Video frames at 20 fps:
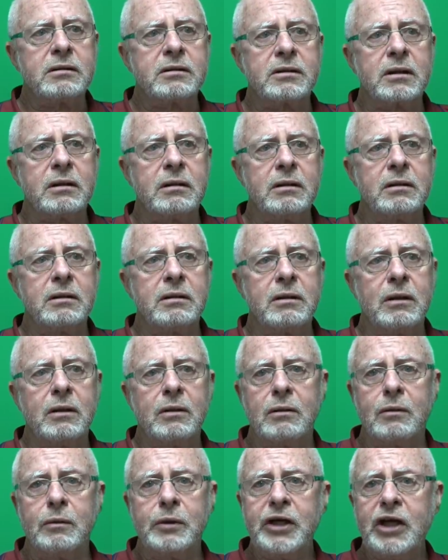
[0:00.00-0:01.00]

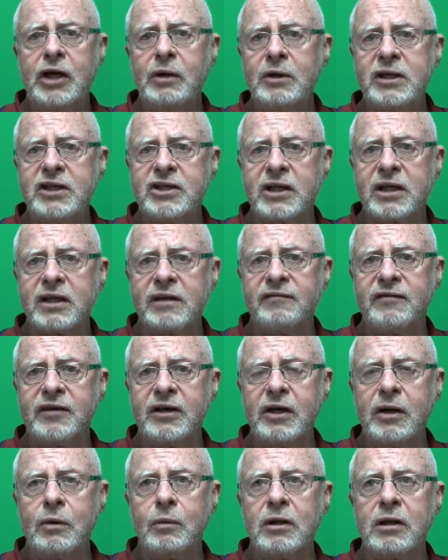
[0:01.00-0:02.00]
So we knew each other
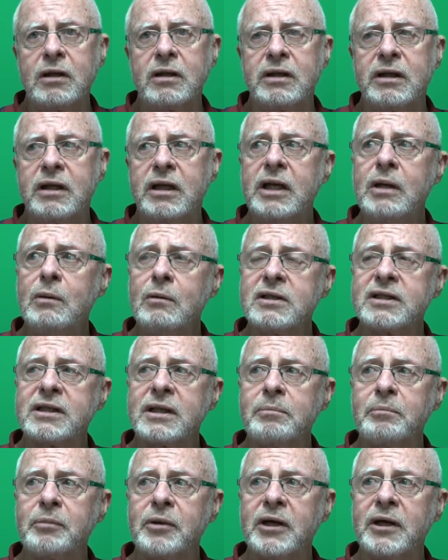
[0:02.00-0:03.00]
very well, and he was
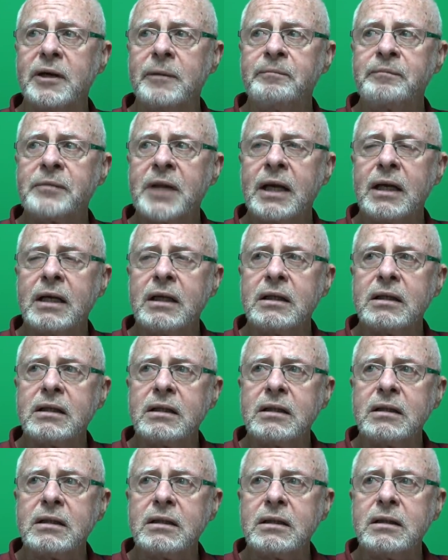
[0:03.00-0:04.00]
up there.
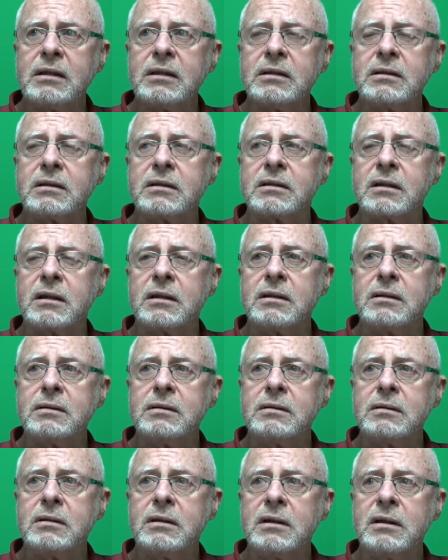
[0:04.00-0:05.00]

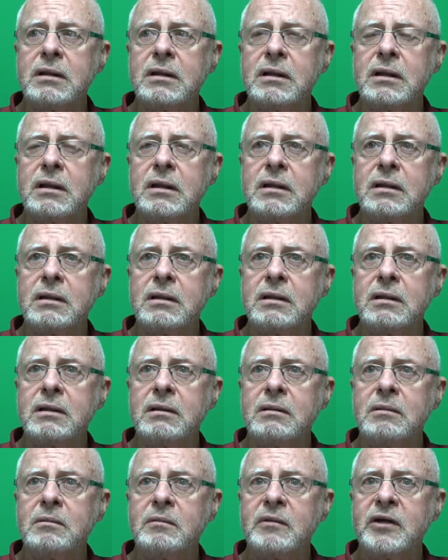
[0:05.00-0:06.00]
So
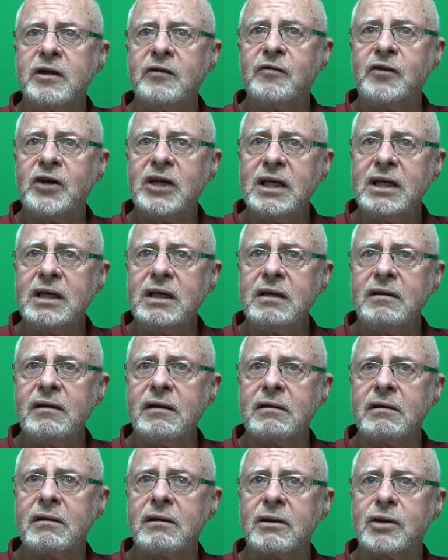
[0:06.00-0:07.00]
if
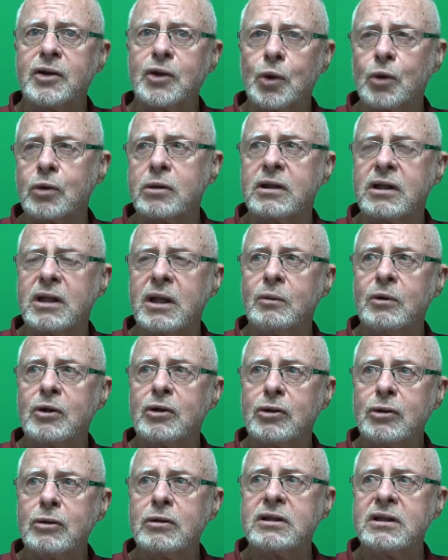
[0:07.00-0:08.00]
he thought there
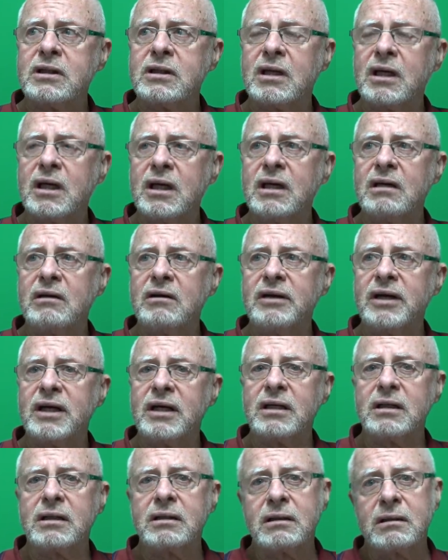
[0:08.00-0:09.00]
were gooks in the
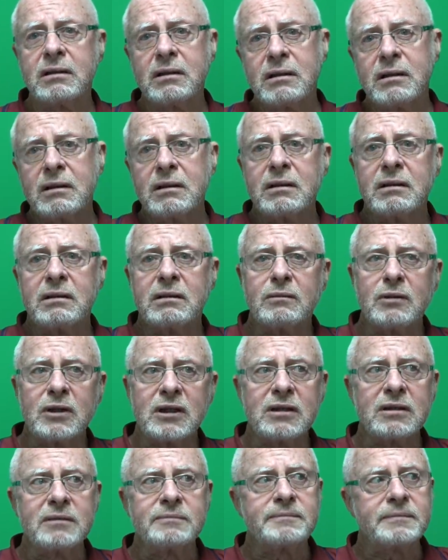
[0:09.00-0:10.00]
area,
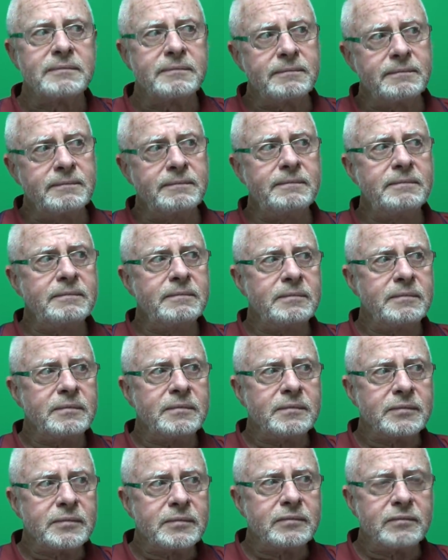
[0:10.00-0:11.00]
well,
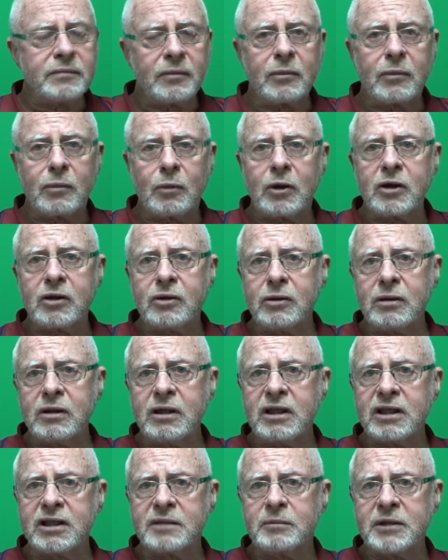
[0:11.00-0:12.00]
one
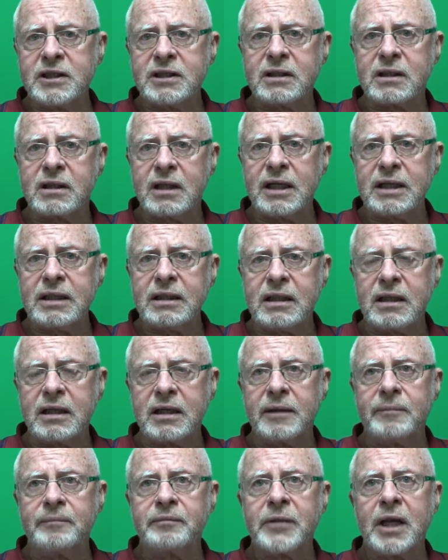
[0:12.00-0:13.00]
couldn't dismiss it
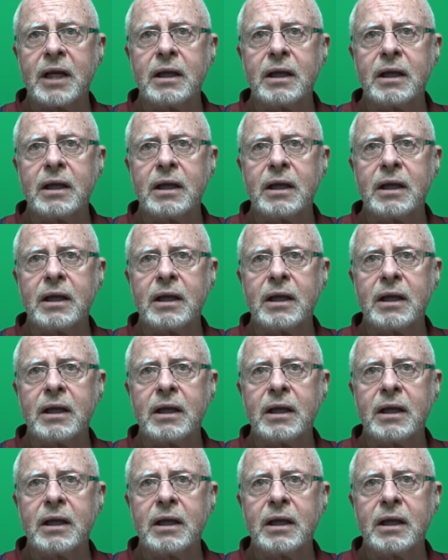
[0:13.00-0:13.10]
lightly.